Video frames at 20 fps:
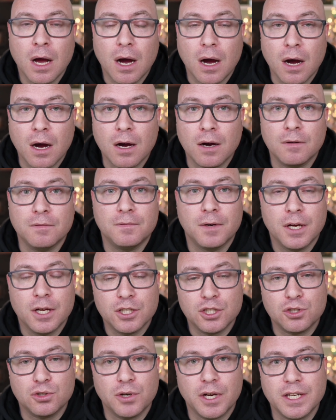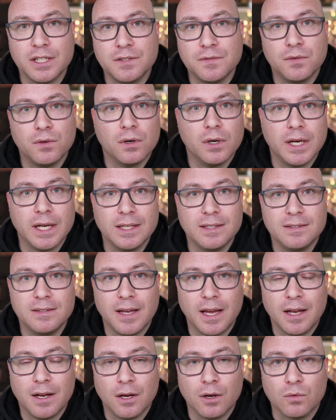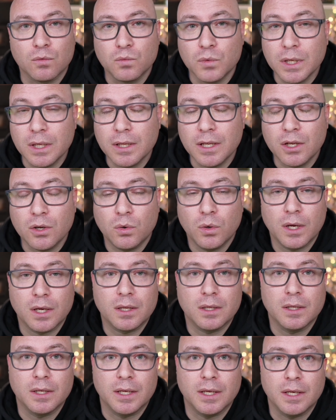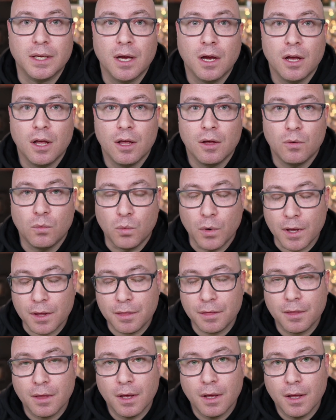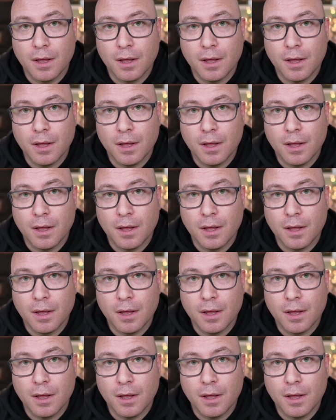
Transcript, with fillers: of transferring data really quickly with